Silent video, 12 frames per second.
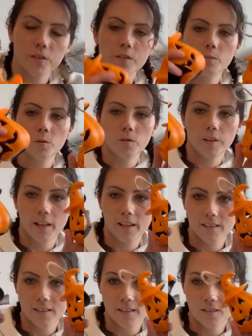some more of the
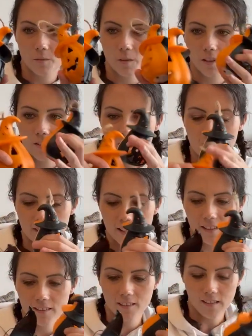lanterns from last year's
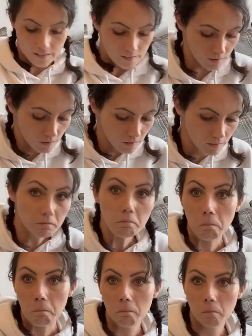lantern hunt. Ooh,
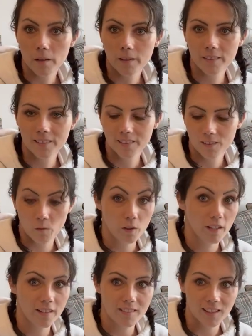one
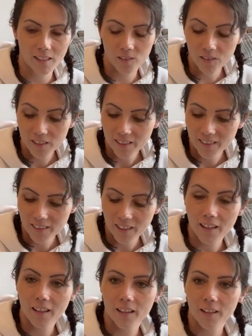less now.
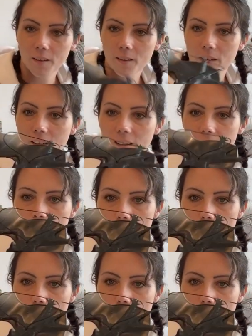Got a